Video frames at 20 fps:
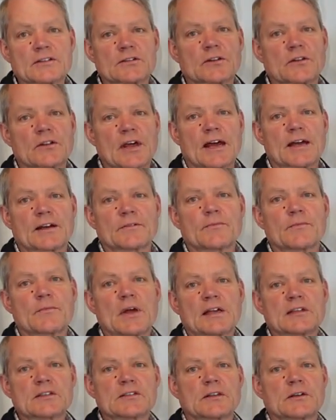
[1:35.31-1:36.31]
So that
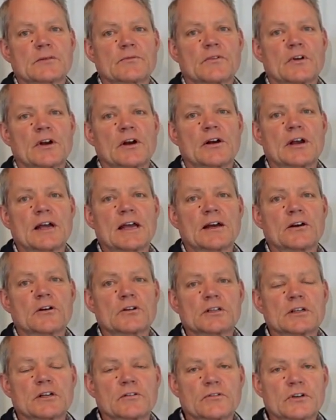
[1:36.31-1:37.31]
makes them very
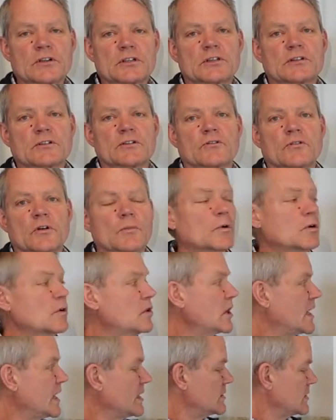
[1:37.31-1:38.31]
energy efficient. The triple
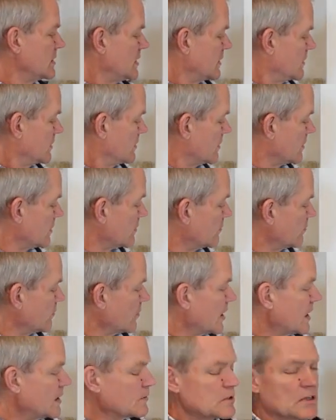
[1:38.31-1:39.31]
glazing, the
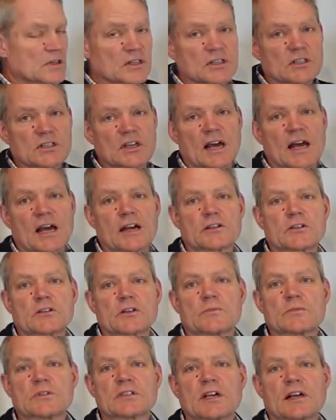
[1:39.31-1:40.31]
frames and the sash
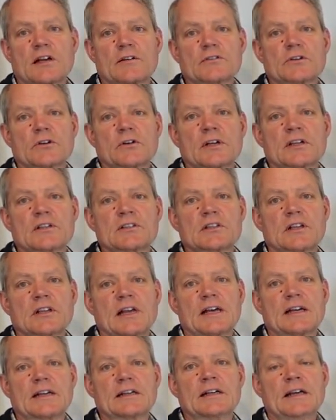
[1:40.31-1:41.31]
themselves are
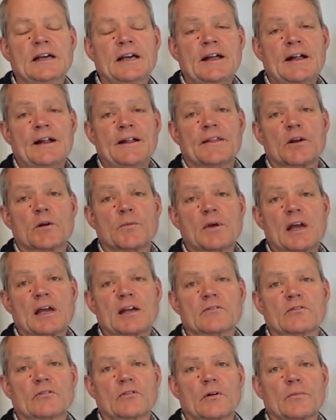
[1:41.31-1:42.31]
insulated. They're
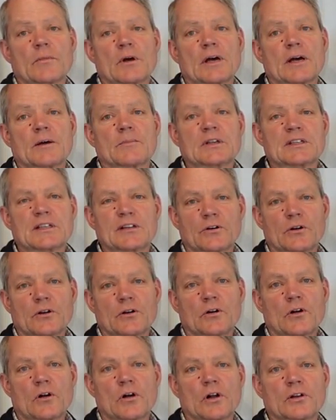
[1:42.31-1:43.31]
made from a
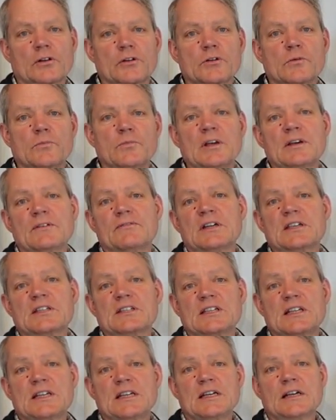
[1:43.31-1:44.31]
material called
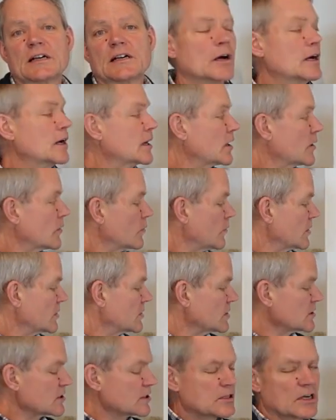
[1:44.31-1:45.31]
UPVC, uh,
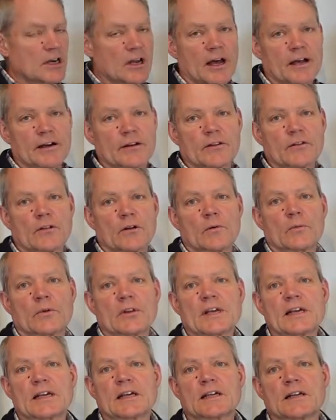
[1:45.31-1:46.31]
which is not
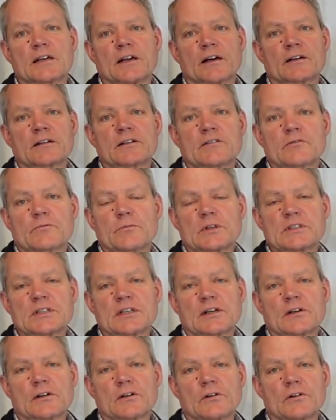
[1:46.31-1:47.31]
thermally conductive
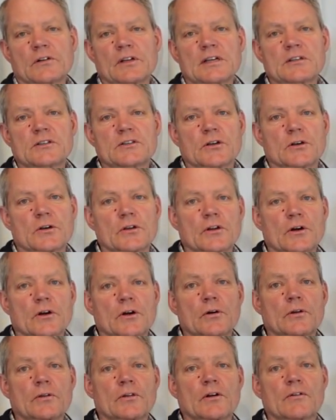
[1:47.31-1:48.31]
particularly. So
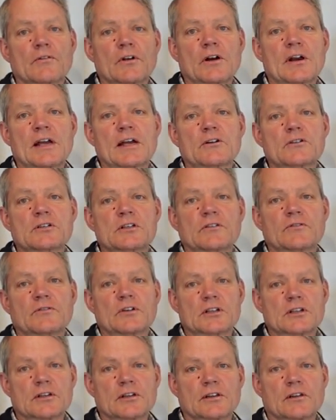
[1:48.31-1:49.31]
they're, they're very energy
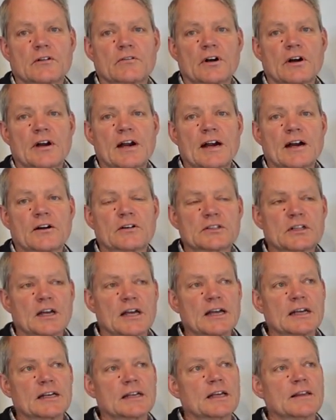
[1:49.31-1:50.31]
efficient, they're very
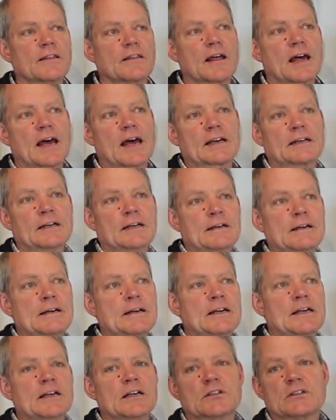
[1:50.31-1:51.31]
airtight, and that
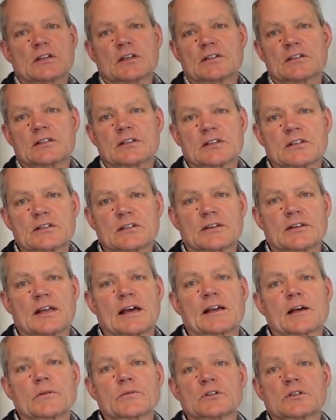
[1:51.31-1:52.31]
is consistent.
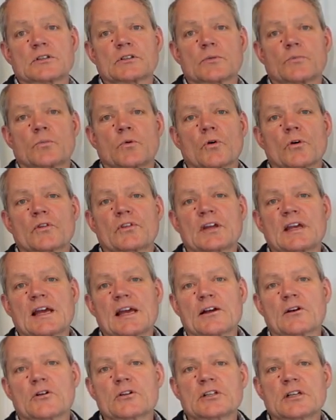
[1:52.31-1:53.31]
That helps to support the
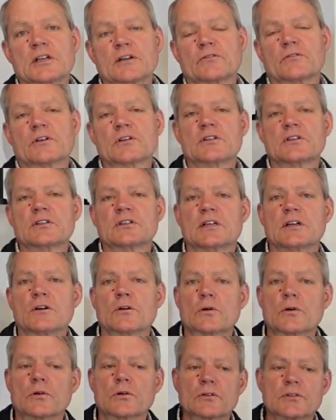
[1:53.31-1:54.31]
energy efficiency
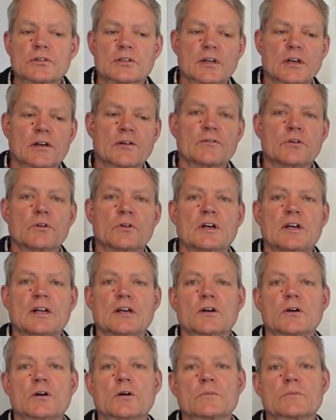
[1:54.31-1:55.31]
goals of Unity
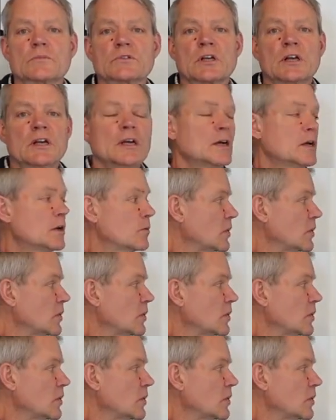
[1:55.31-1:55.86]
Homes.